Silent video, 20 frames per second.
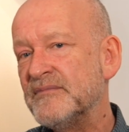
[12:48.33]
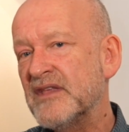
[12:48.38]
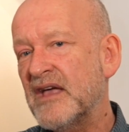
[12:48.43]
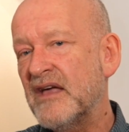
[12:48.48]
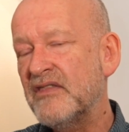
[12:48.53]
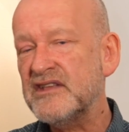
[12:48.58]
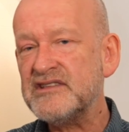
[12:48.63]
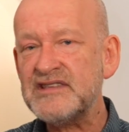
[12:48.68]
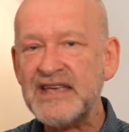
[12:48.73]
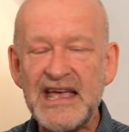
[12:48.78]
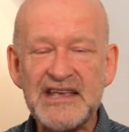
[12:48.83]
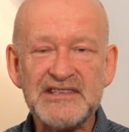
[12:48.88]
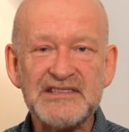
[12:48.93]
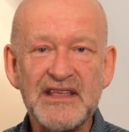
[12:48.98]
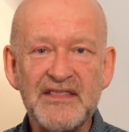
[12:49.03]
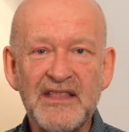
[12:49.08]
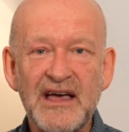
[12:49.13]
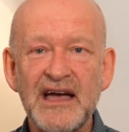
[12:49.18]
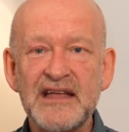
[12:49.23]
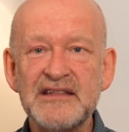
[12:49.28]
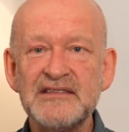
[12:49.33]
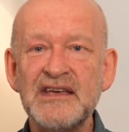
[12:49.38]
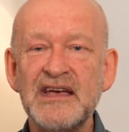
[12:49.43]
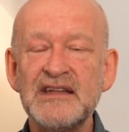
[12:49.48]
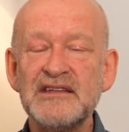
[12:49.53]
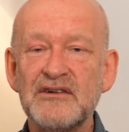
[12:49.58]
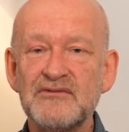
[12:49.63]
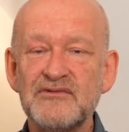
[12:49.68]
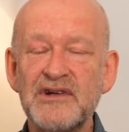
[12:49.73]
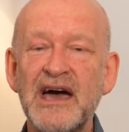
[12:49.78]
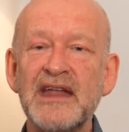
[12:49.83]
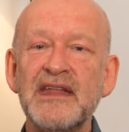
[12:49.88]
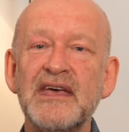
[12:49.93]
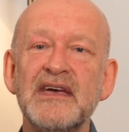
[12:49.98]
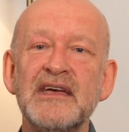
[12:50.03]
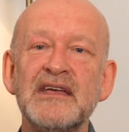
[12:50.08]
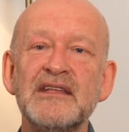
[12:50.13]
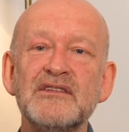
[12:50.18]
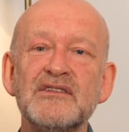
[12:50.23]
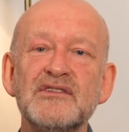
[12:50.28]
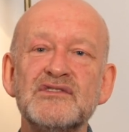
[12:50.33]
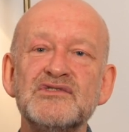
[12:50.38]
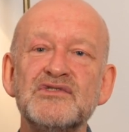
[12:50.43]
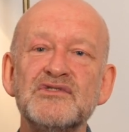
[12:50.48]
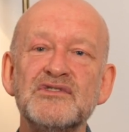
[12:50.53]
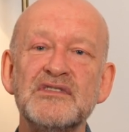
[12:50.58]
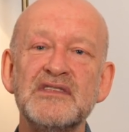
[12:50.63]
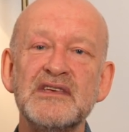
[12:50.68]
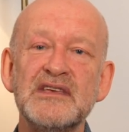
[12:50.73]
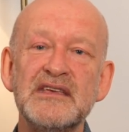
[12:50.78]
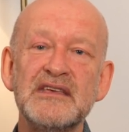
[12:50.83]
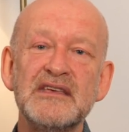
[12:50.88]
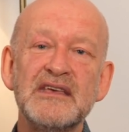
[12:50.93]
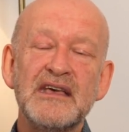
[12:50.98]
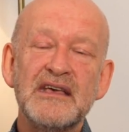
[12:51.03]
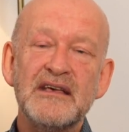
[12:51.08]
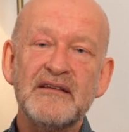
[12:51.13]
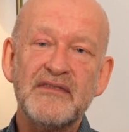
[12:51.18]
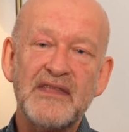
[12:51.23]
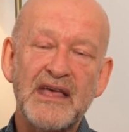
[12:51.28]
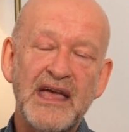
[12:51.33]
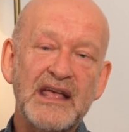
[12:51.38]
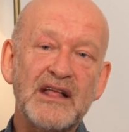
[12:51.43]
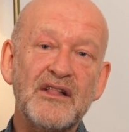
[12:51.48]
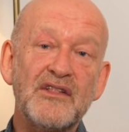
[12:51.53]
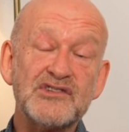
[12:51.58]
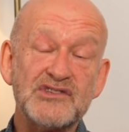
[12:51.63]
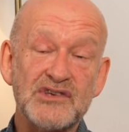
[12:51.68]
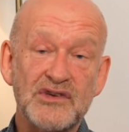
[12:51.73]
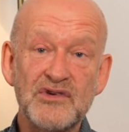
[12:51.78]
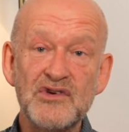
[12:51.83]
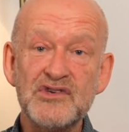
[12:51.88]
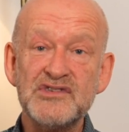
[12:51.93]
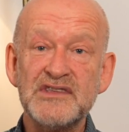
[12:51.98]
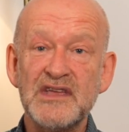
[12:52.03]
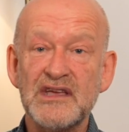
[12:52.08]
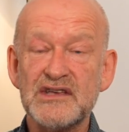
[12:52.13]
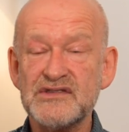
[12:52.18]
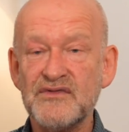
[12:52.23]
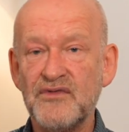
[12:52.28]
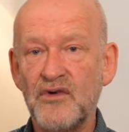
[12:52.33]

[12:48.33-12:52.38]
In the testing that I did, I ran it into the English Acoustics